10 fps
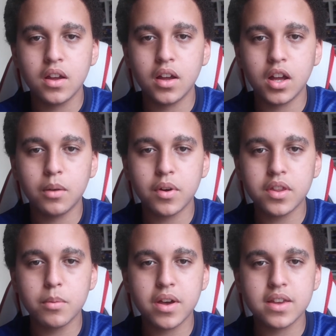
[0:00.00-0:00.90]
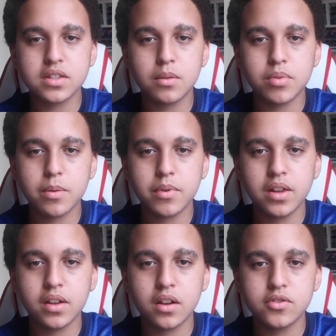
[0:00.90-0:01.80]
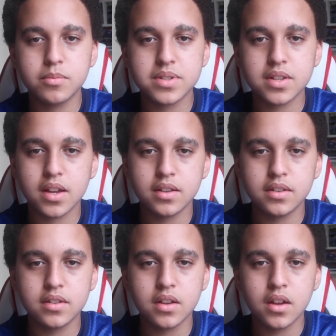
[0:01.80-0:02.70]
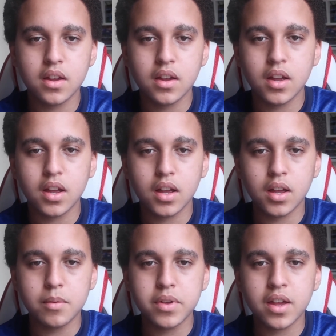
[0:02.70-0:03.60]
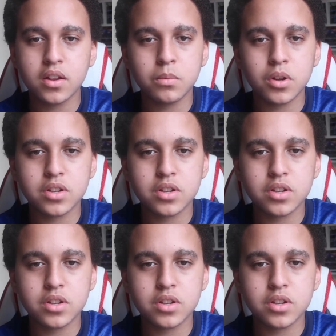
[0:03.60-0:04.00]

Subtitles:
One of the best in the Premier League, 100%. Yeah, not much